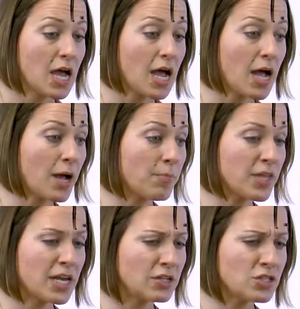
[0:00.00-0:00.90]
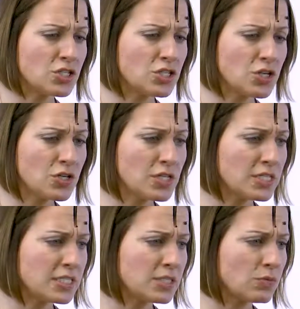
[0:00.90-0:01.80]
and I'll just show you
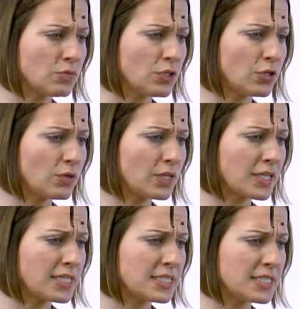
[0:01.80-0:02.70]
this really quickly as an